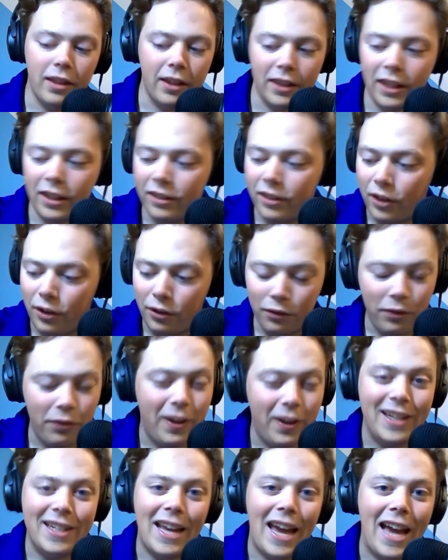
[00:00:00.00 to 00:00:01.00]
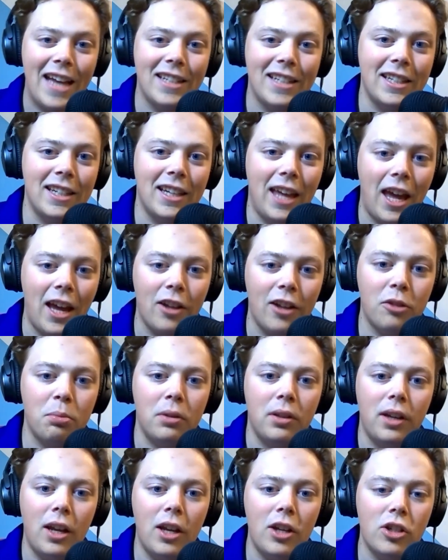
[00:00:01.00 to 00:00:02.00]
think that's a fantastic
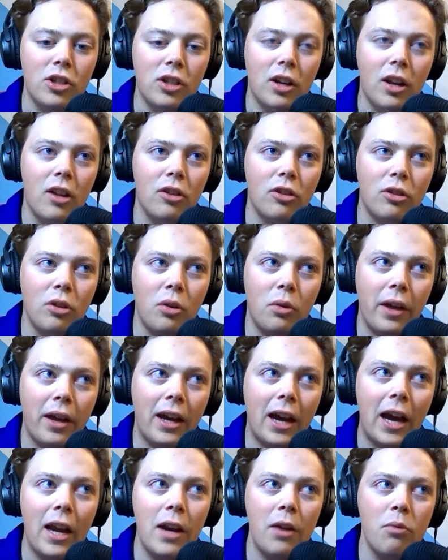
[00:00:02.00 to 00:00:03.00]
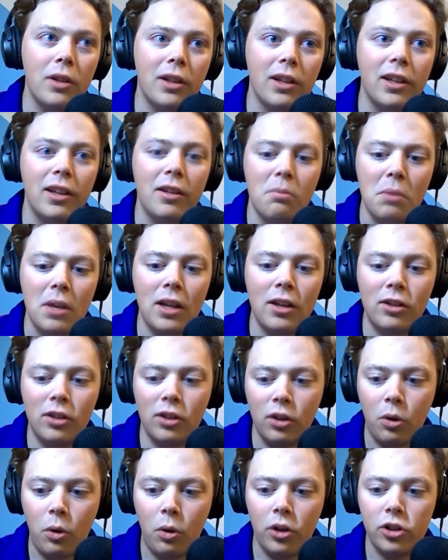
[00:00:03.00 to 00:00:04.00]
explanation. And so that kind of would lead me to
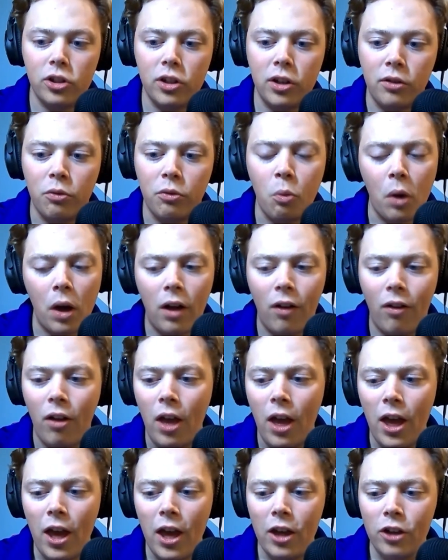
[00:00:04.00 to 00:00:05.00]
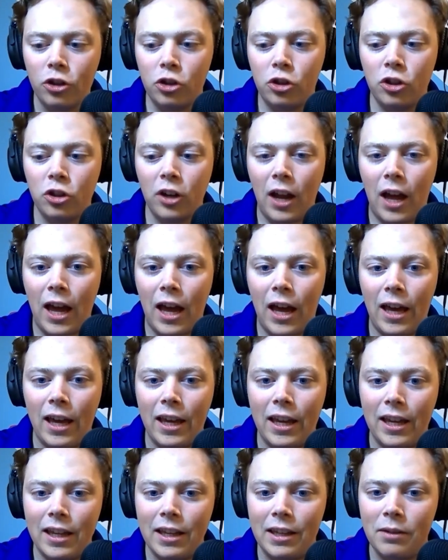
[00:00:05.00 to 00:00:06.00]
the question of, well, should
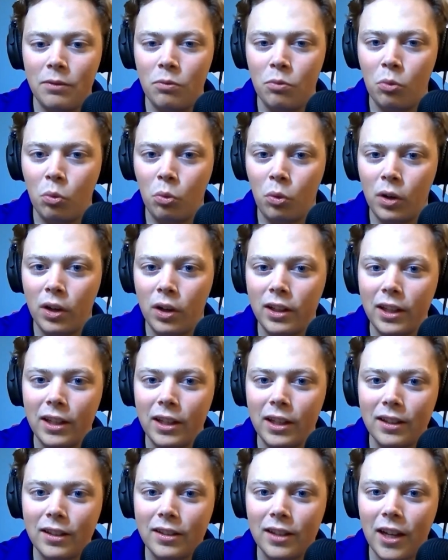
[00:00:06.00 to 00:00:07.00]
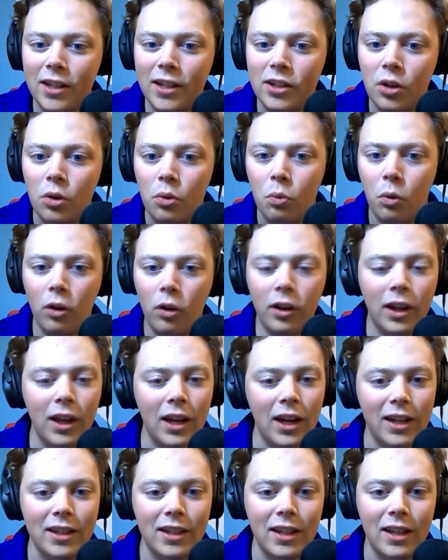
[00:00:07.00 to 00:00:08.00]
I really decide to work in
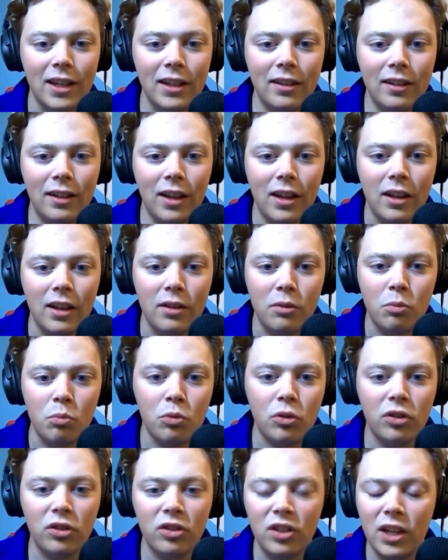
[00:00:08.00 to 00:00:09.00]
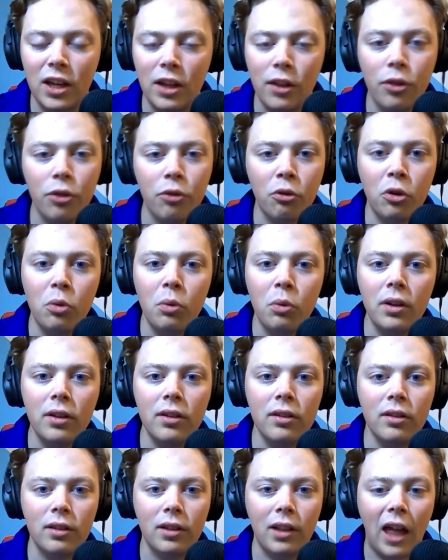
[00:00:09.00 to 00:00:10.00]
a disc and see it through
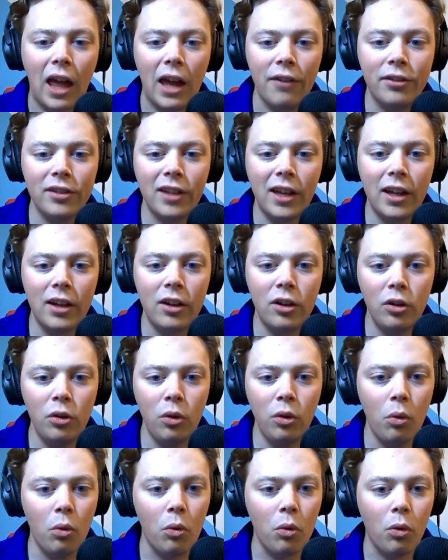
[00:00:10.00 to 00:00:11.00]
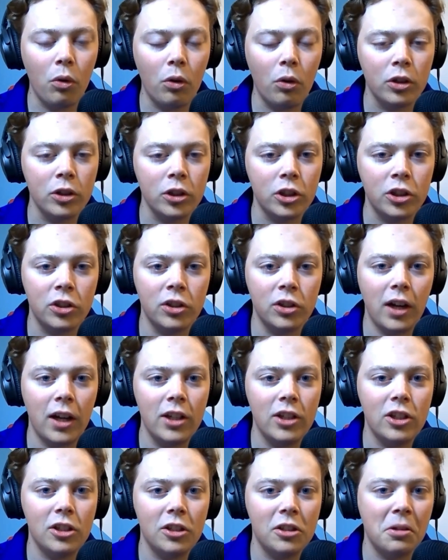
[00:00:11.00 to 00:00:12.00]
its life cycle, or should I
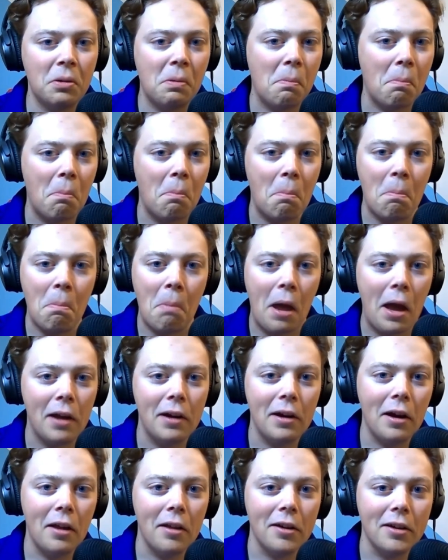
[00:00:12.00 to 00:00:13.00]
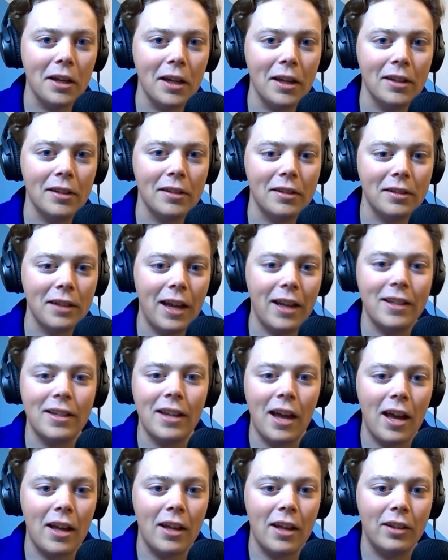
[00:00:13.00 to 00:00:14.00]
just buy another disc that
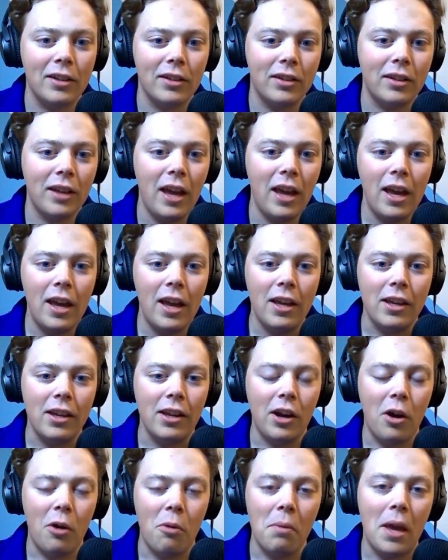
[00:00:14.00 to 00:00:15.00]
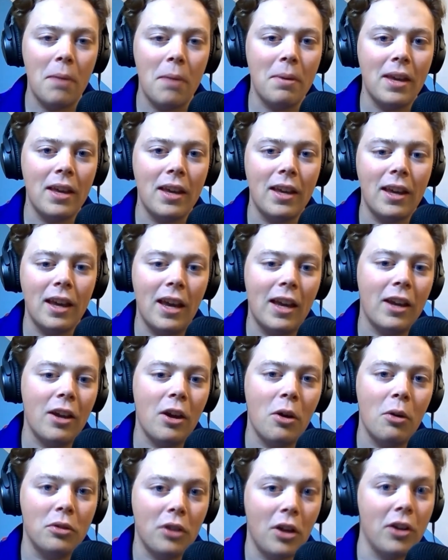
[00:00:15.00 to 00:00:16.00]
does, maybe it
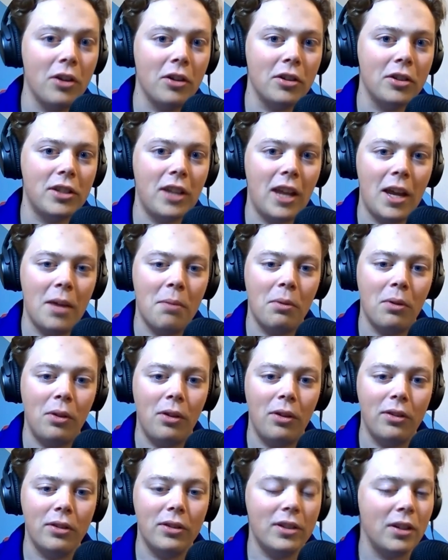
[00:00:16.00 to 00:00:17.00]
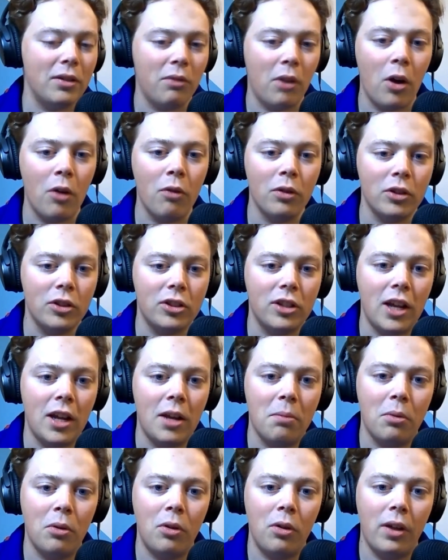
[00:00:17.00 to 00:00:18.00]
goes understable instead of
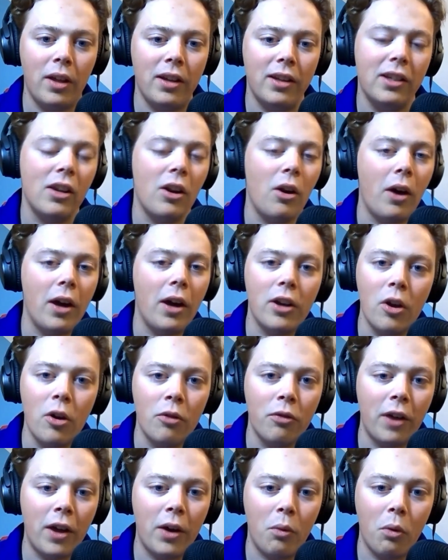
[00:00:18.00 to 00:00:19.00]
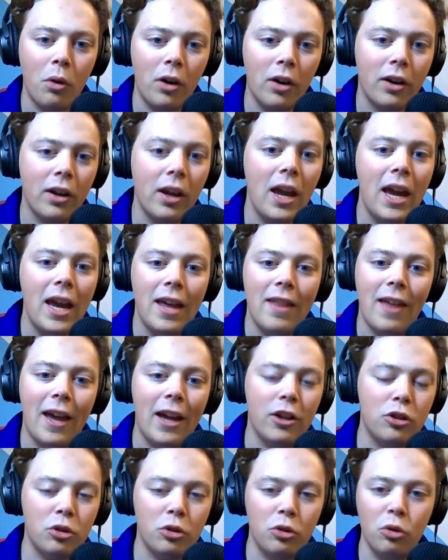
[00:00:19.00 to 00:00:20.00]
overstable? And, I know if I work
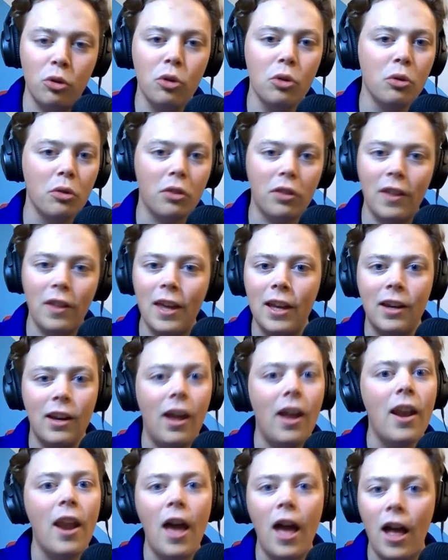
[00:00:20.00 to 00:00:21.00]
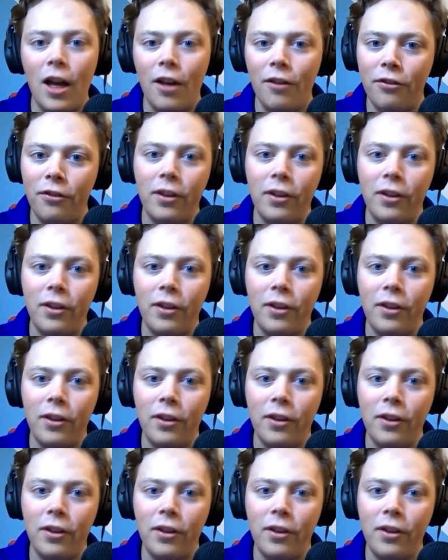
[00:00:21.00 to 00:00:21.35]
that true thin enough,